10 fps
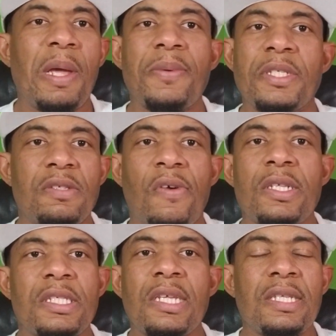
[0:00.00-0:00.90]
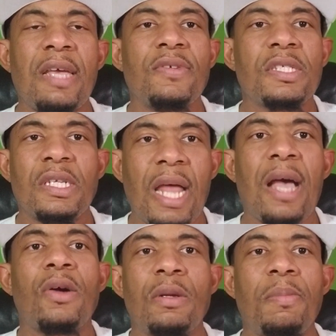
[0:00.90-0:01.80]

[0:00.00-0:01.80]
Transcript: Mayweather and Gervonta Tank Davis are not going to